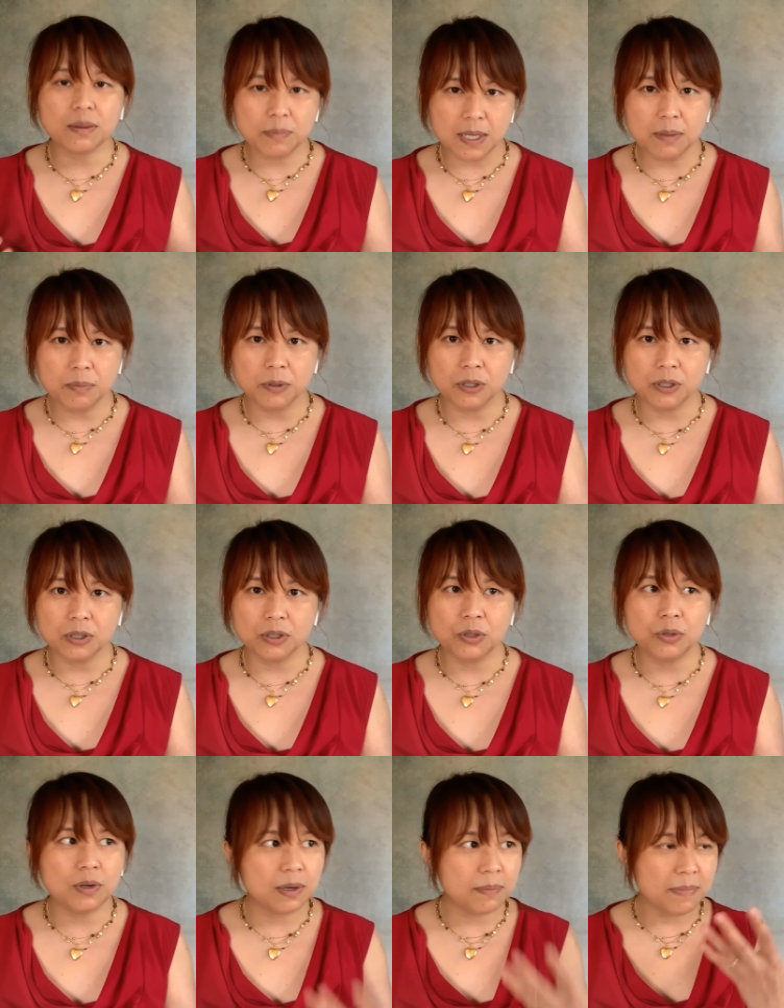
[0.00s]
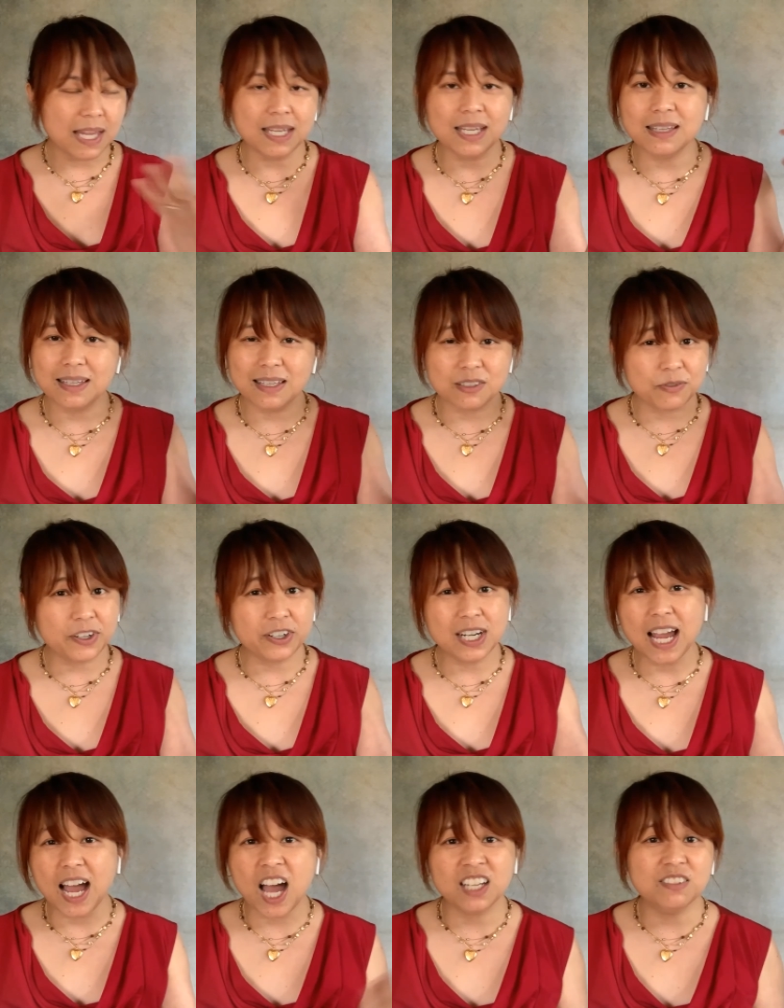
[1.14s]
people who are making these very
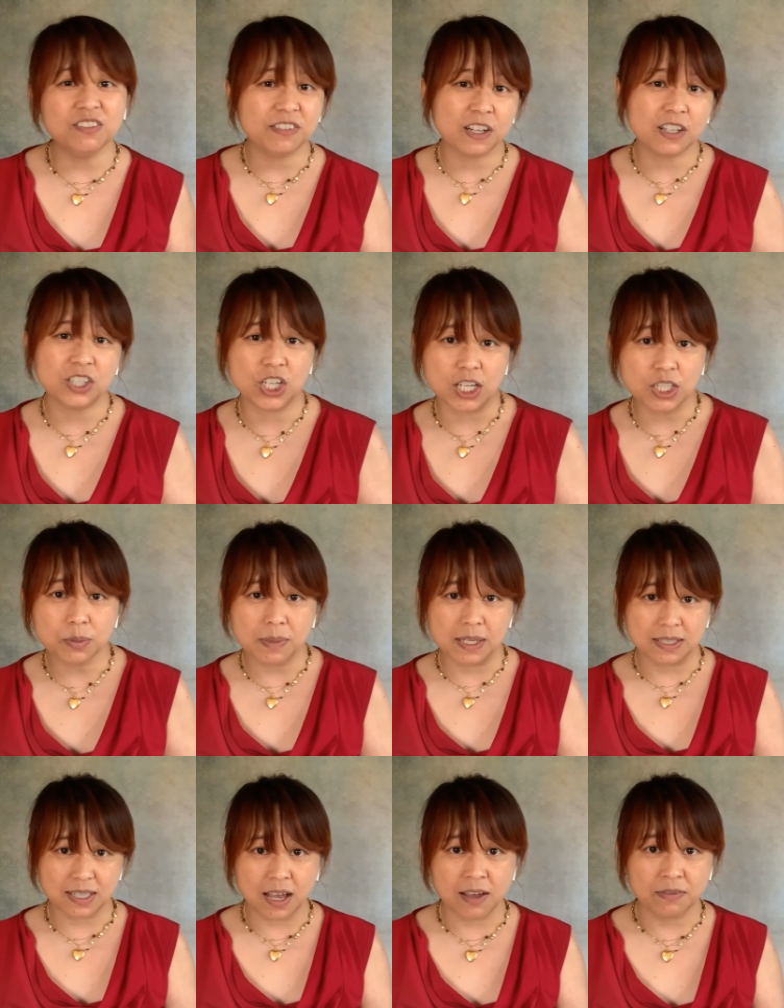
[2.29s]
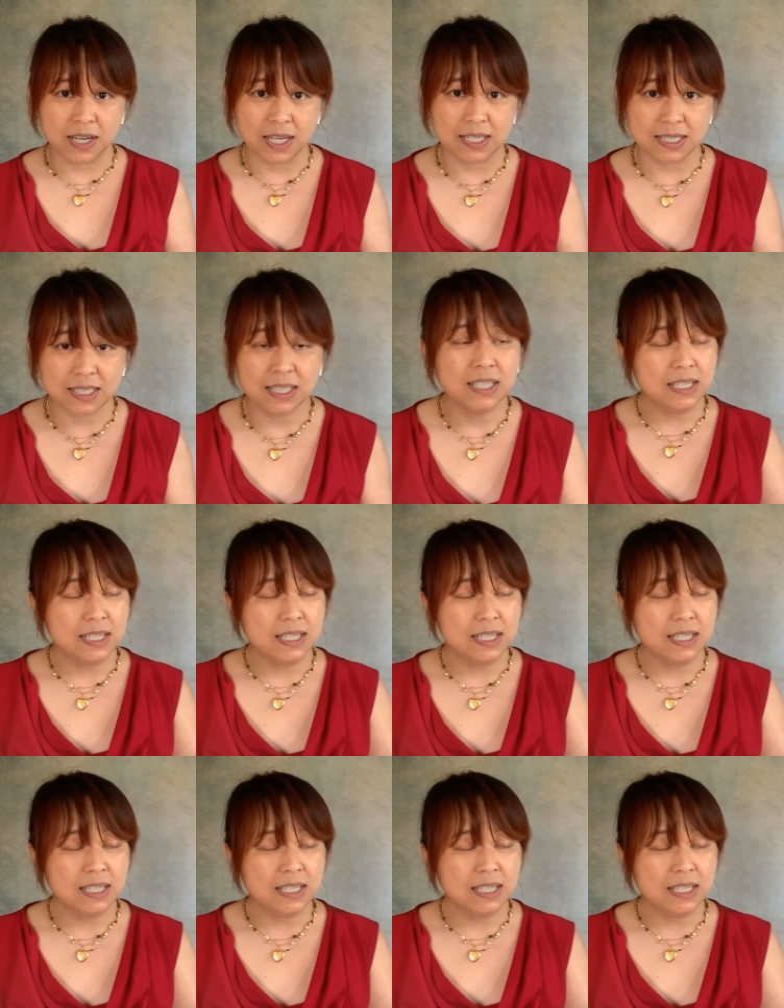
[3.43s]
unfair judgments of us